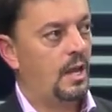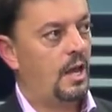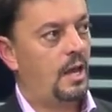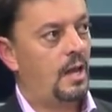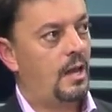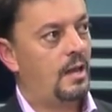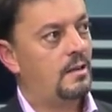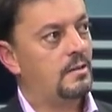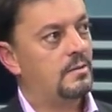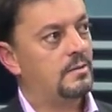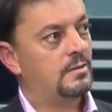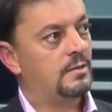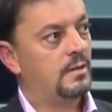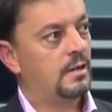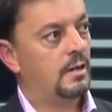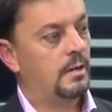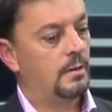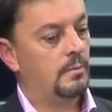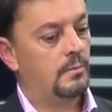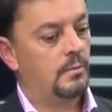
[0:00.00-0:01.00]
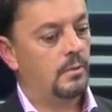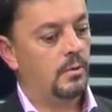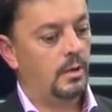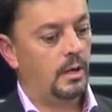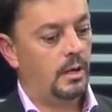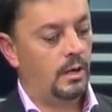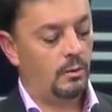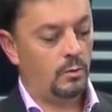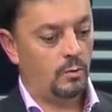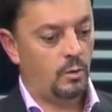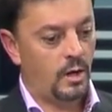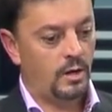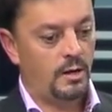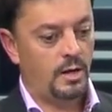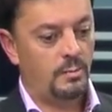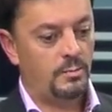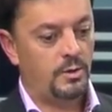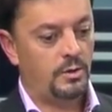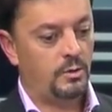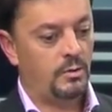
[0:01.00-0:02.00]
and quite
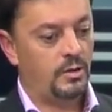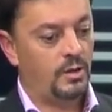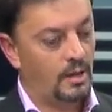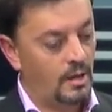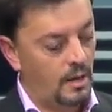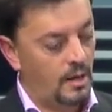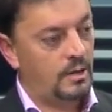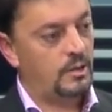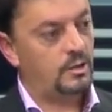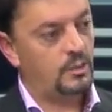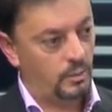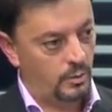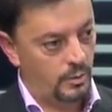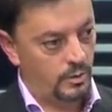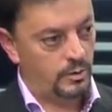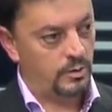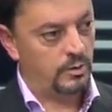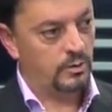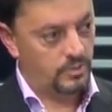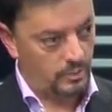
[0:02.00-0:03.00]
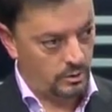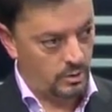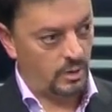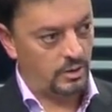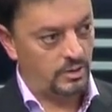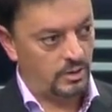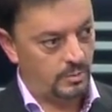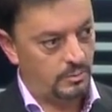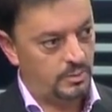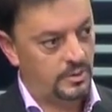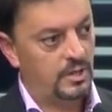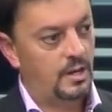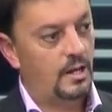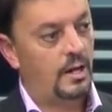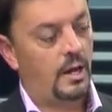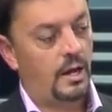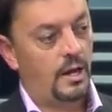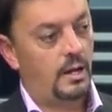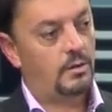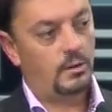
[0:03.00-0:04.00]
happy to engage with startups
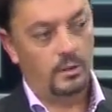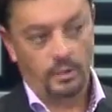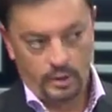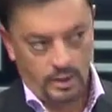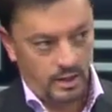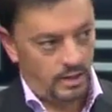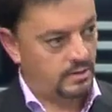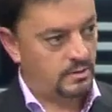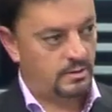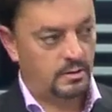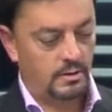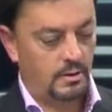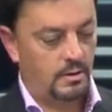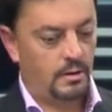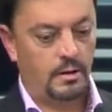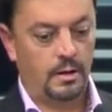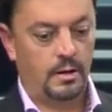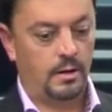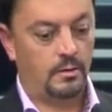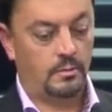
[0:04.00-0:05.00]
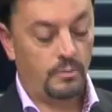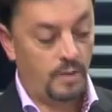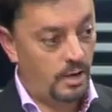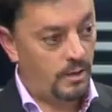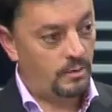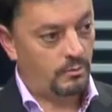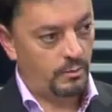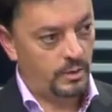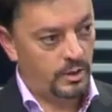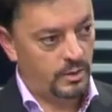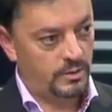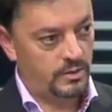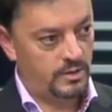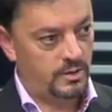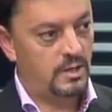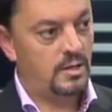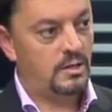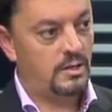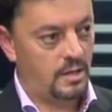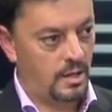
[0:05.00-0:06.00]
and look at real
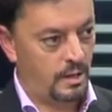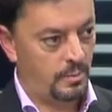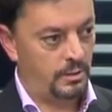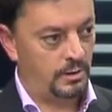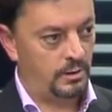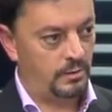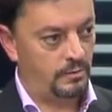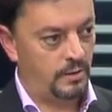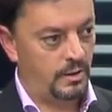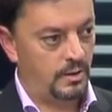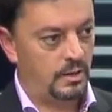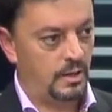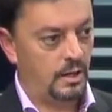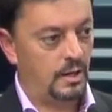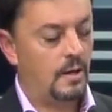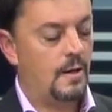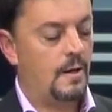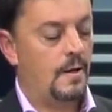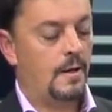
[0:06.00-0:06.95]
seed capital funding.